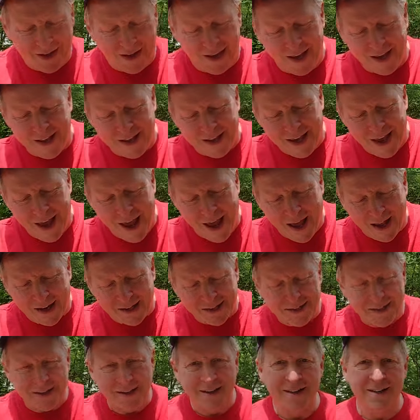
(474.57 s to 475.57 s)
in the
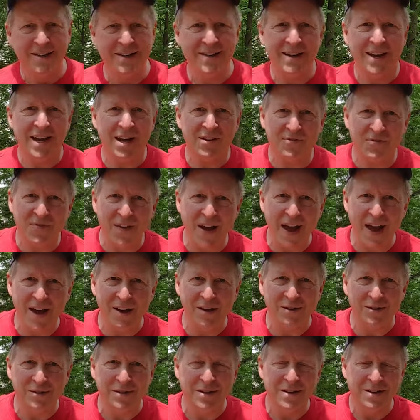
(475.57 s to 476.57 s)
end, it
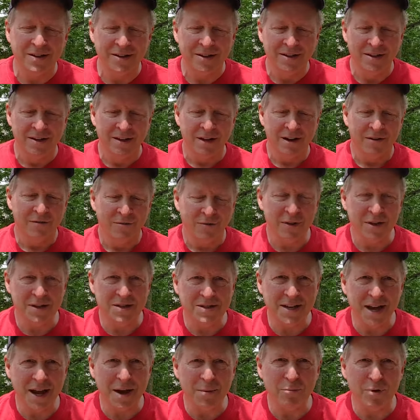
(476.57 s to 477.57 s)
failed for the
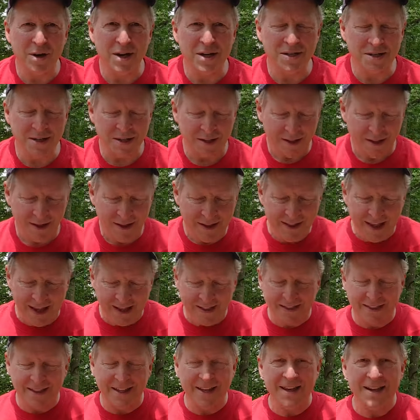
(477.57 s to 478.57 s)
same reason
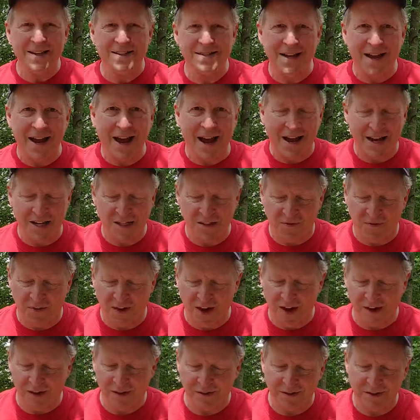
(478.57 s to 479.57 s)
that these guys
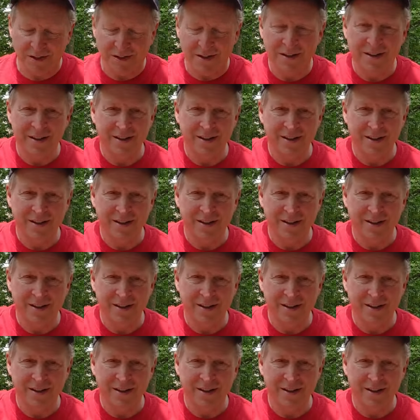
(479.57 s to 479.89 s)
failed.